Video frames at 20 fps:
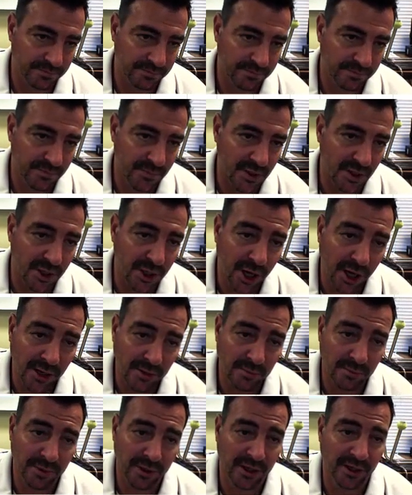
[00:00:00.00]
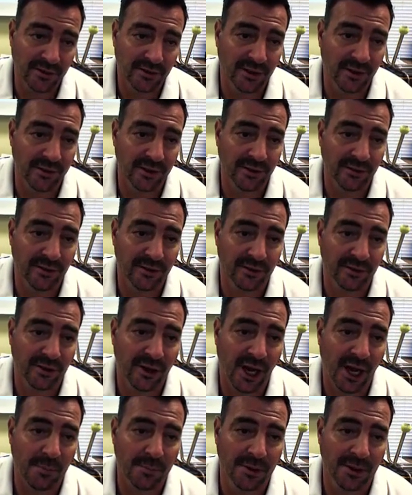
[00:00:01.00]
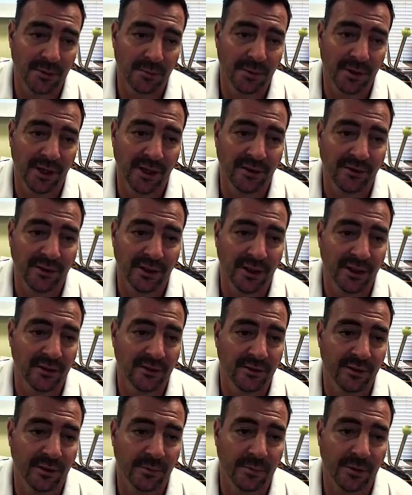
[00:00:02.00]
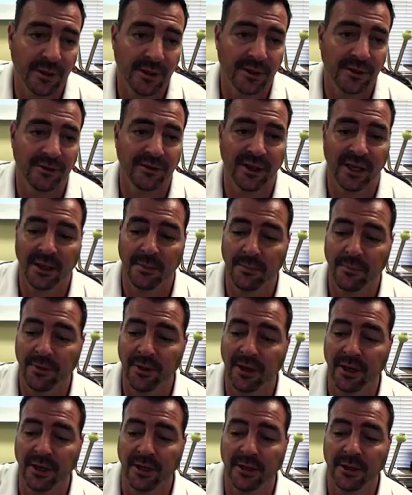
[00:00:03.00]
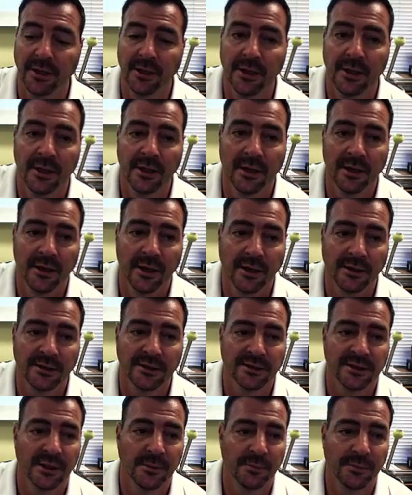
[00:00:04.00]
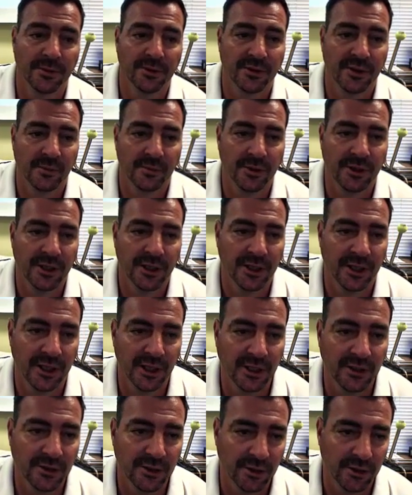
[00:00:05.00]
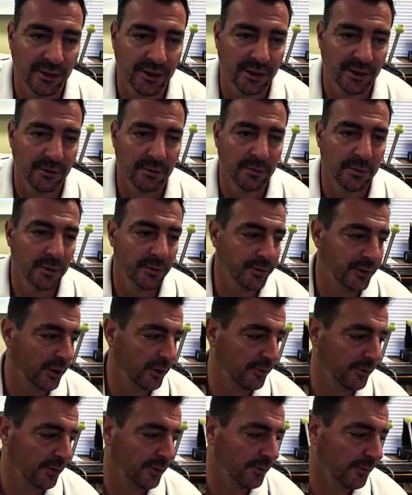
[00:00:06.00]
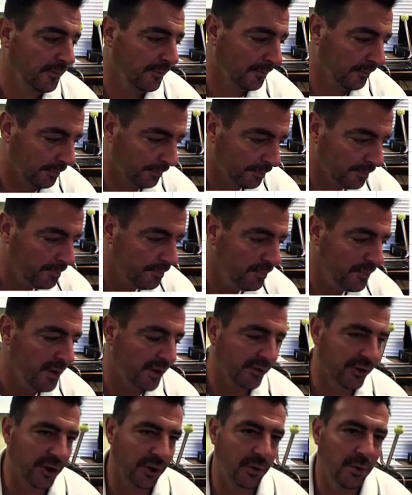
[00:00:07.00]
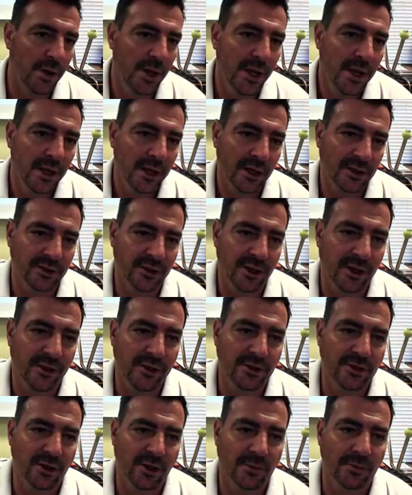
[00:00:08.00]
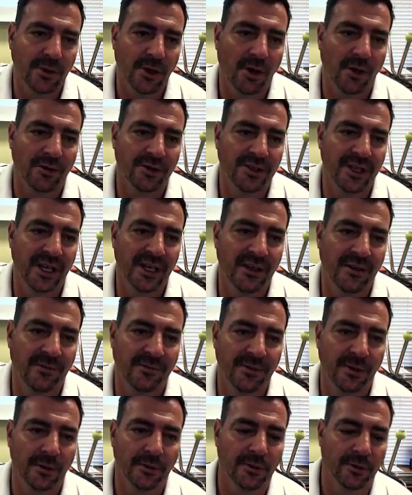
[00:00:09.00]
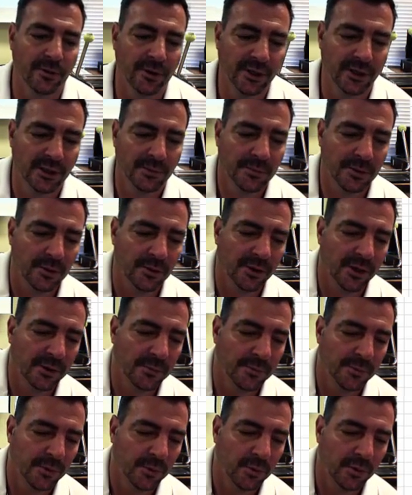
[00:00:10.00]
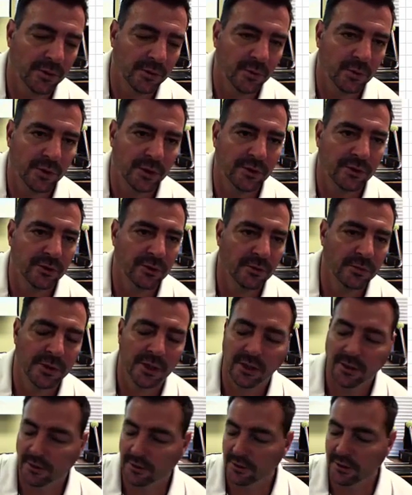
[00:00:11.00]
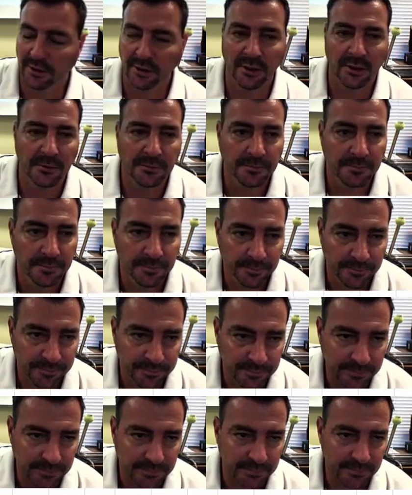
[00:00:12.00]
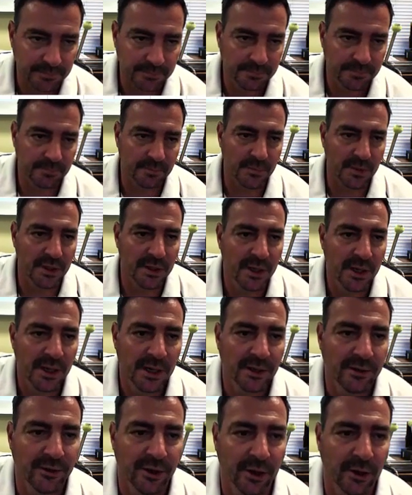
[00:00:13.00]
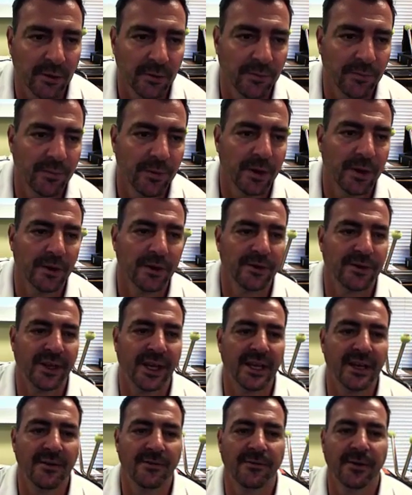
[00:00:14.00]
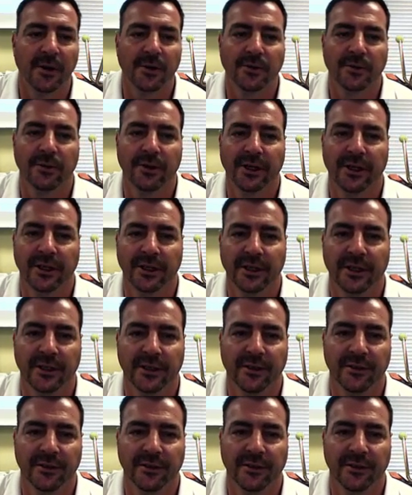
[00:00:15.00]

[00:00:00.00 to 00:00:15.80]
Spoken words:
cut and paste. Now this is copy and paste, and it's simply the same thing. I just simply hit enter and it'll move it over. So there's another term called data filtering. Let me go ahead and put 122 back in here. So data filtering is